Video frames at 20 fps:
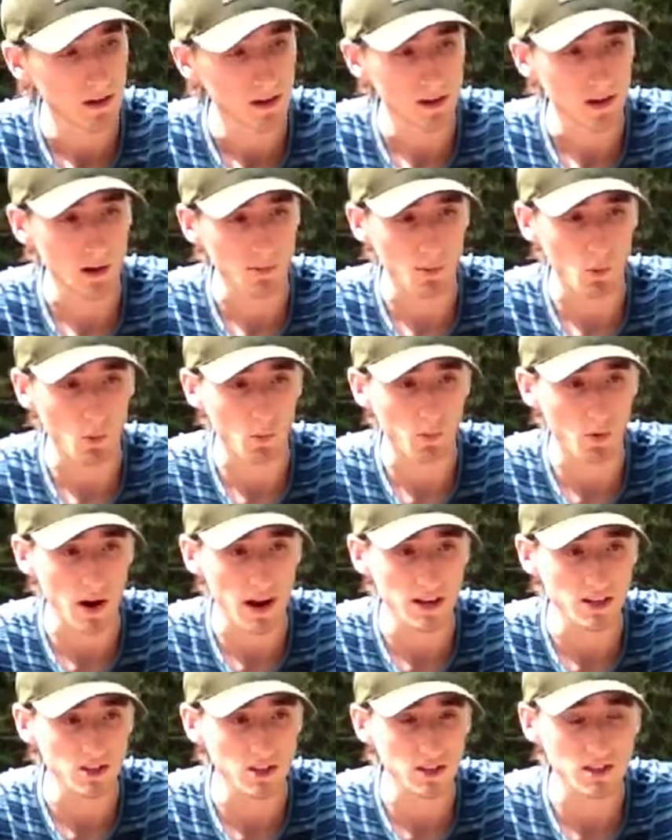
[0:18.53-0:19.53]
couple
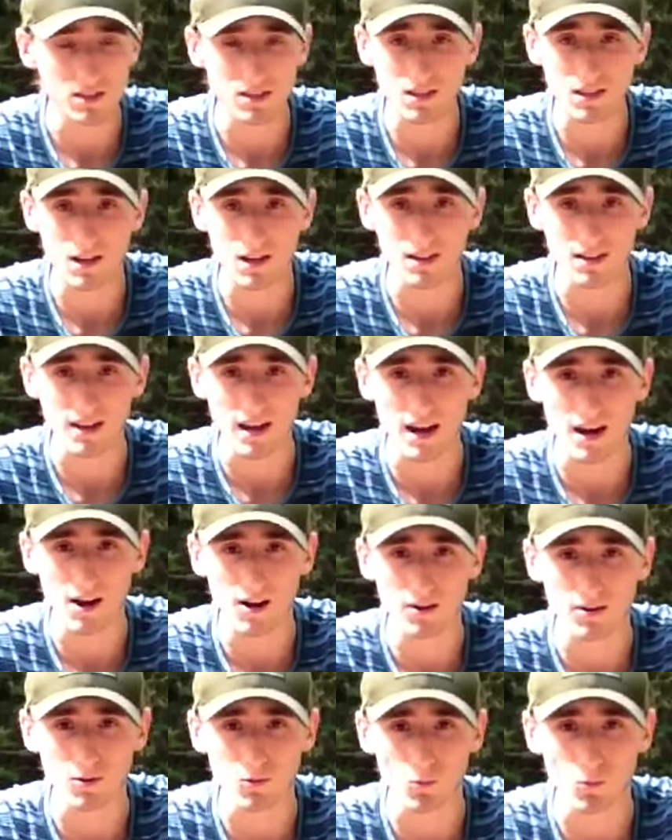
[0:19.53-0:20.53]
branches to cut
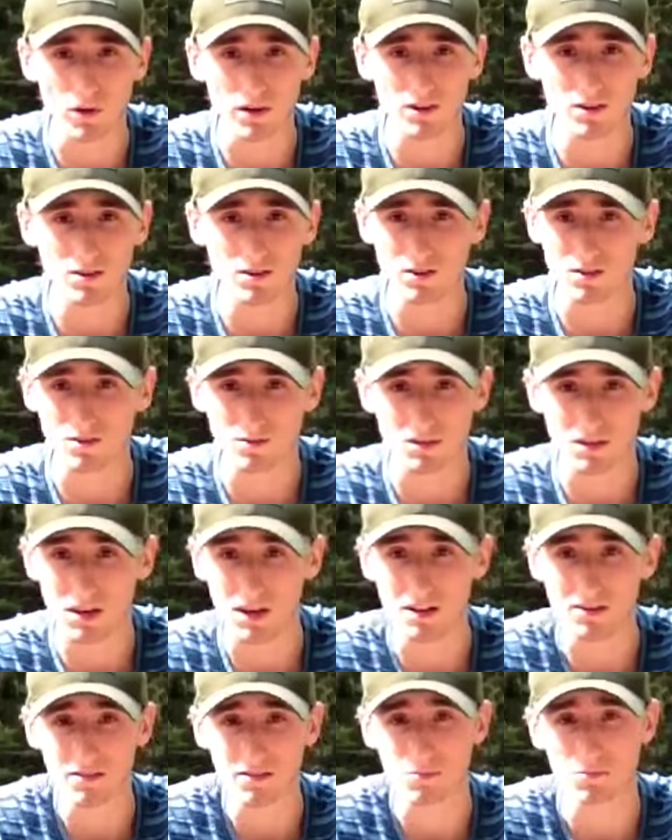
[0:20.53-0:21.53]
down and whittle and
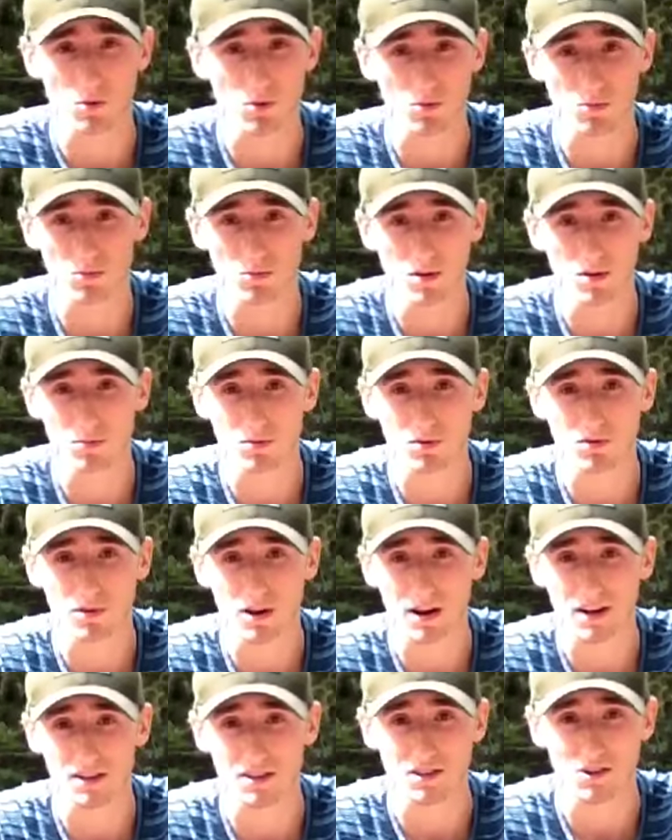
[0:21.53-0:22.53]
kind of
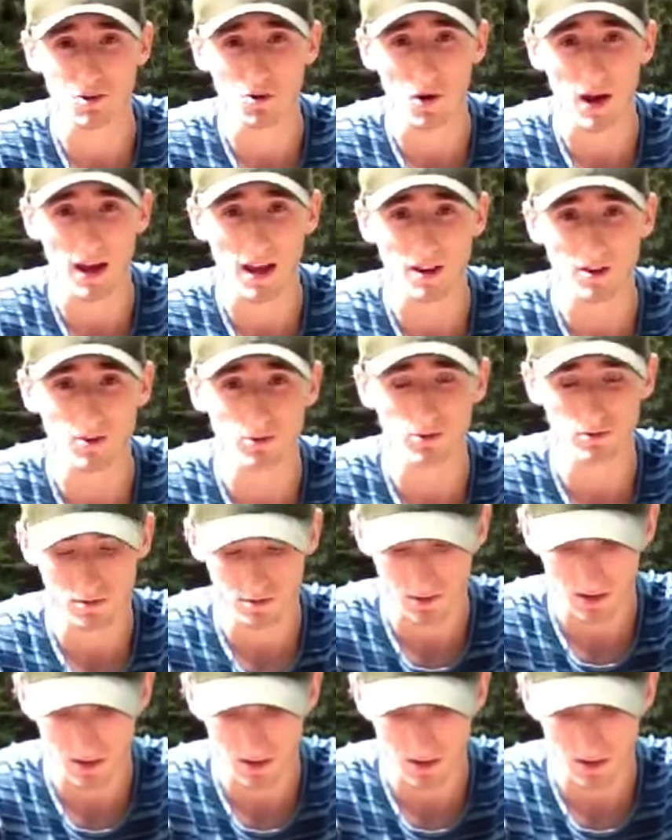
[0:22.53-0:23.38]
improvise new handles and